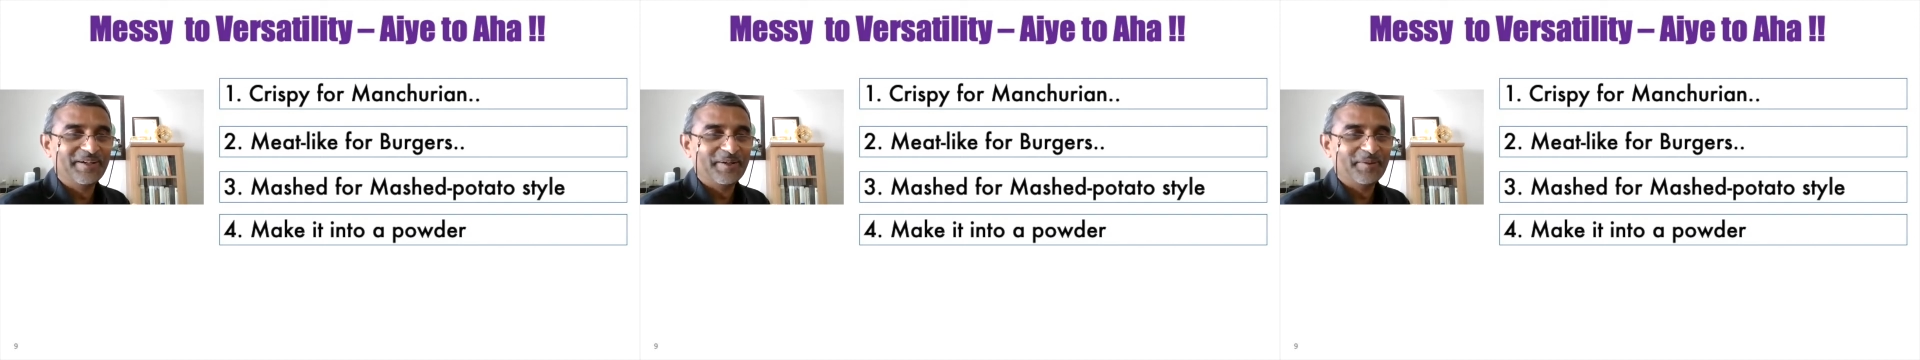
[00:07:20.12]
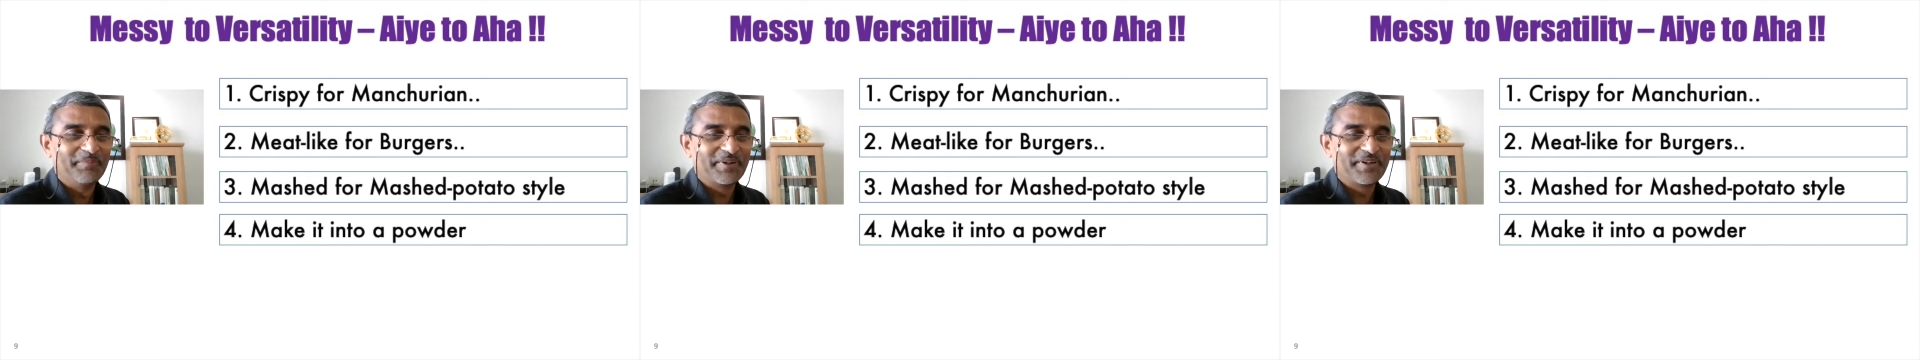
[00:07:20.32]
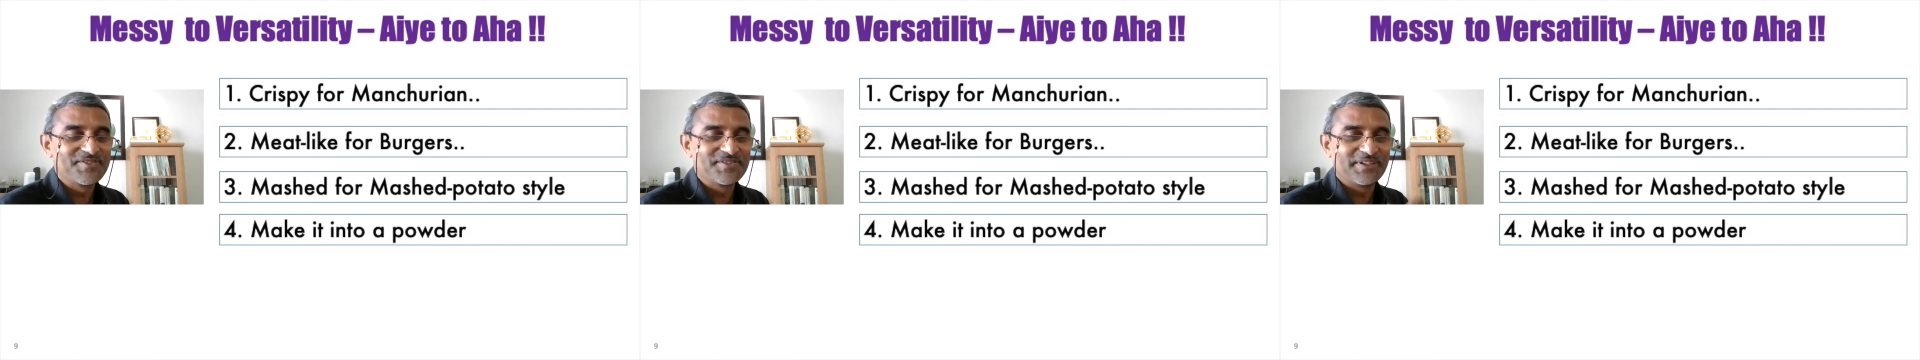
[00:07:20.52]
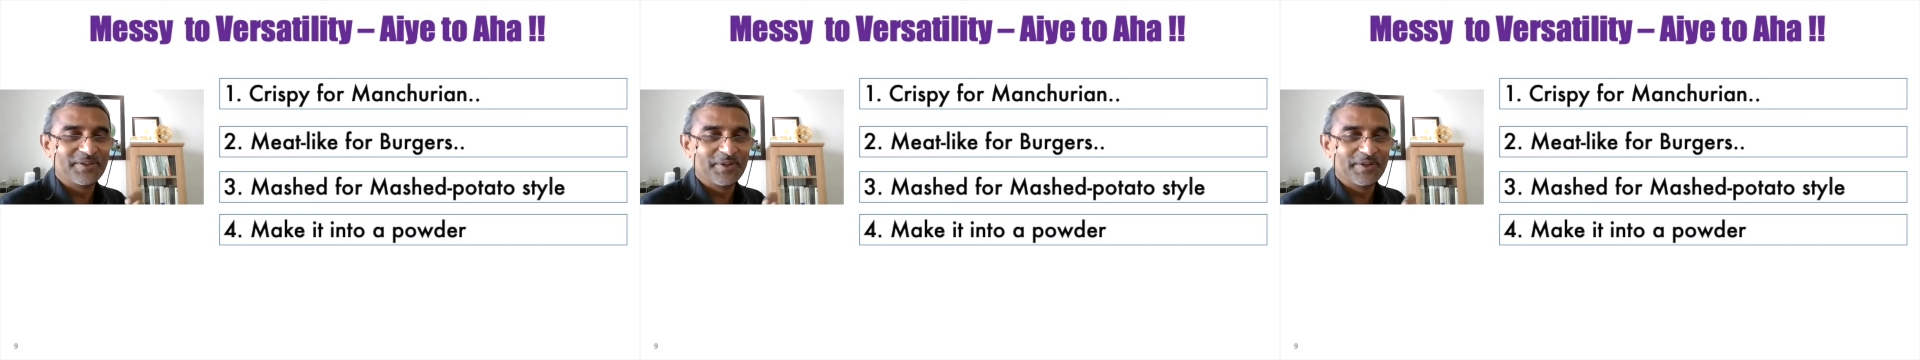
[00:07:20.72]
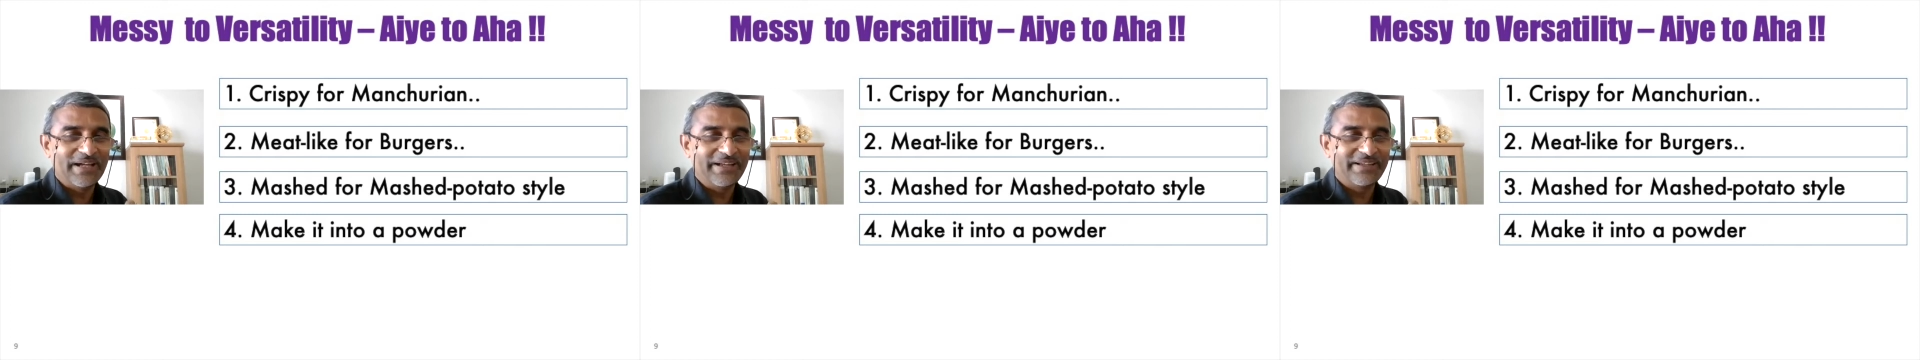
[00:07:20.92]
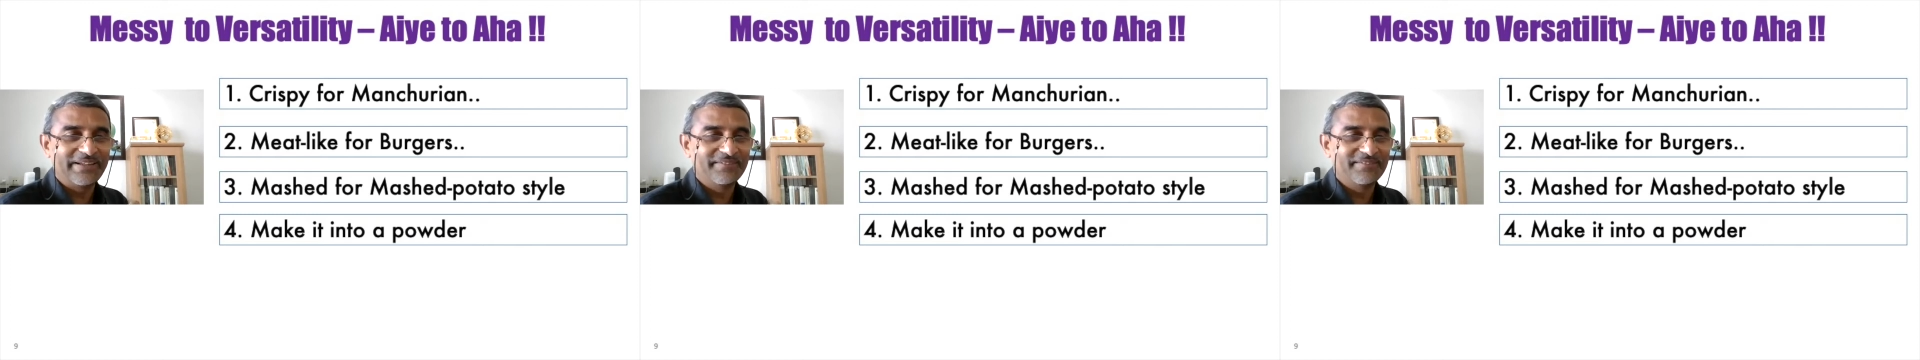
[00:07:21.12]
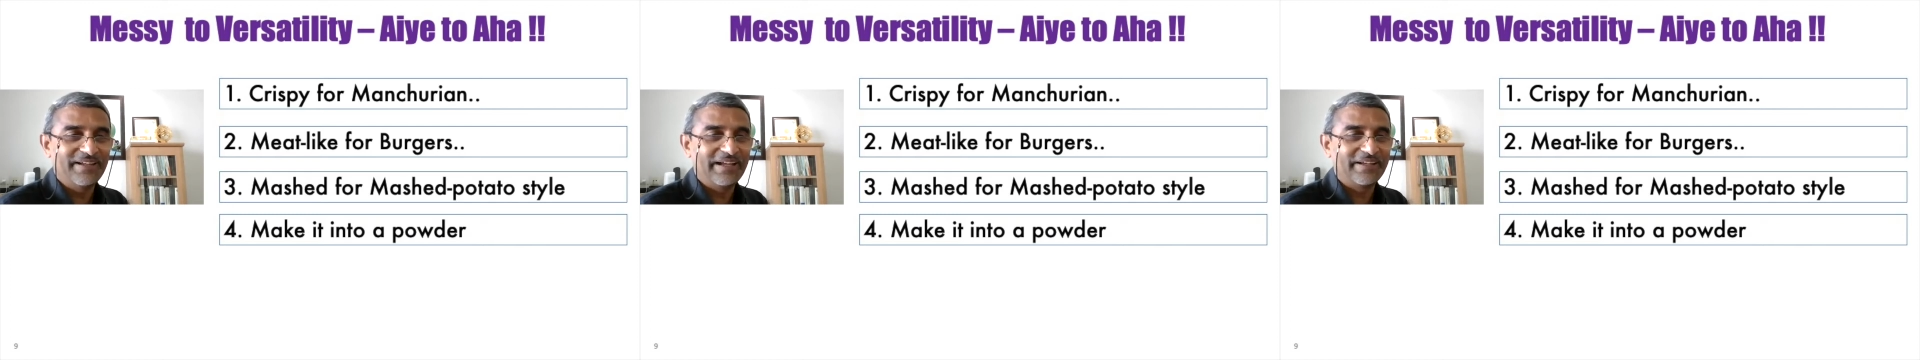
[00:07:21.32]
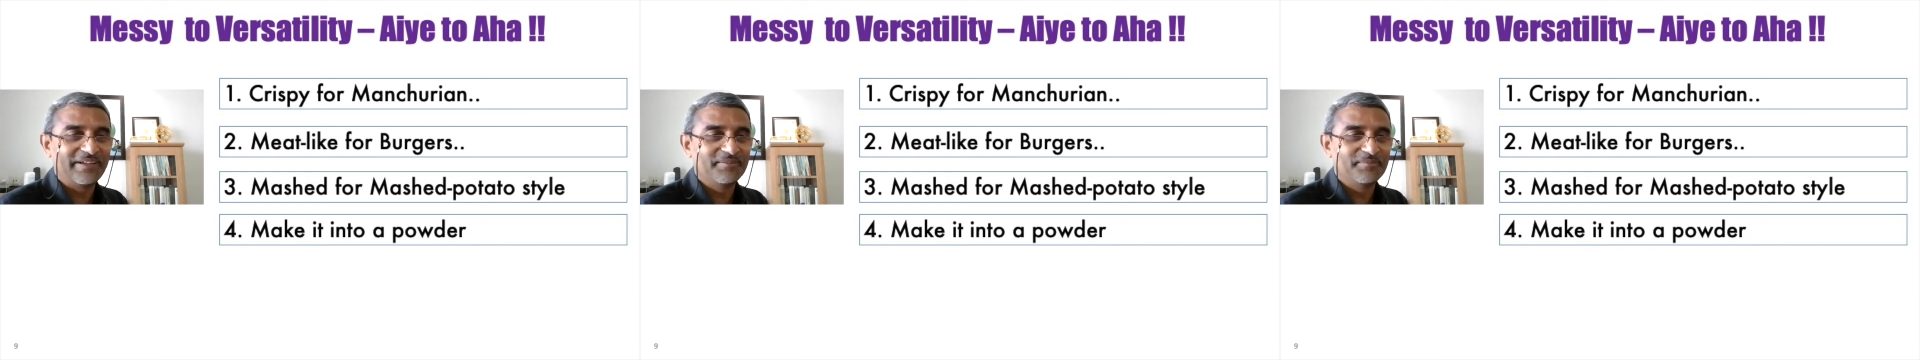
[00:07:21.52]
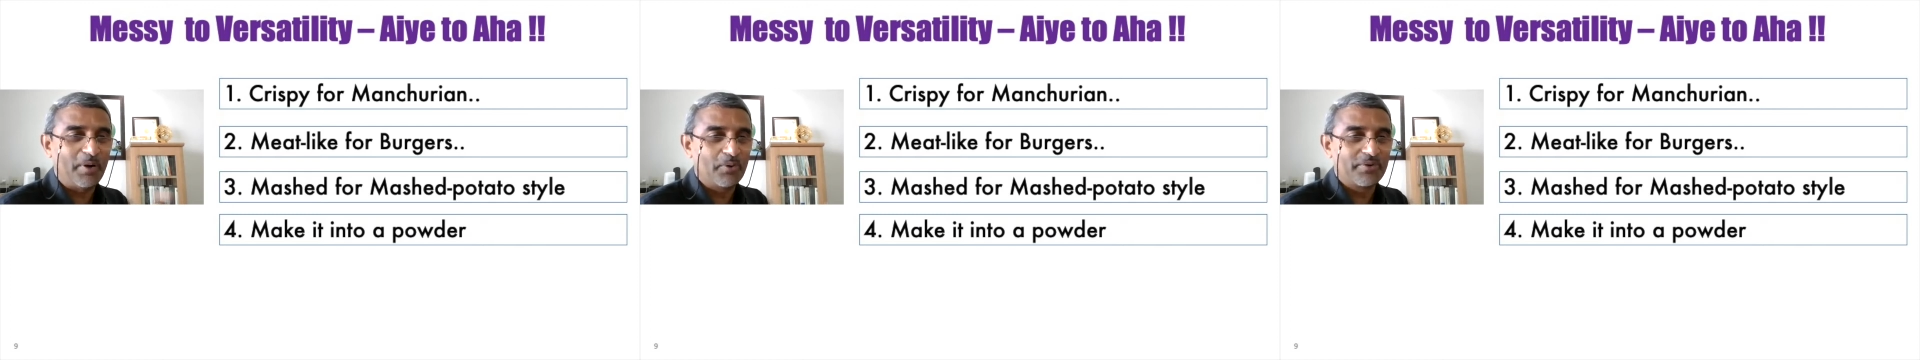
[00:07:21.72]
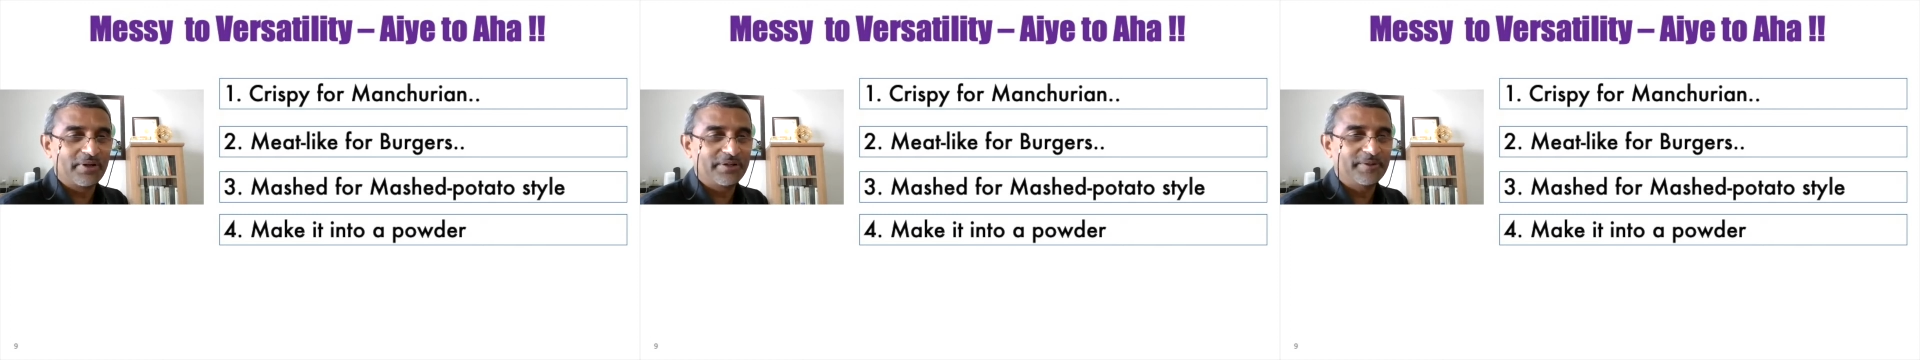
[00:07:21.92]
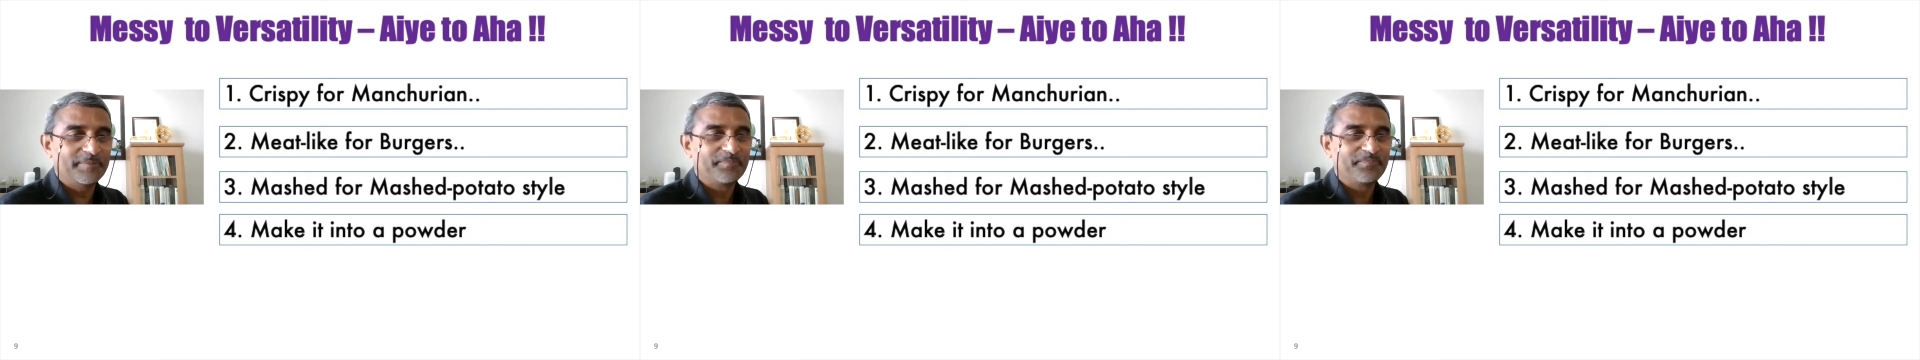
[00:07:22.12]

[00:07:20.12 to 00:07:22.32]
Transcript: Because you know, I can I can powder it,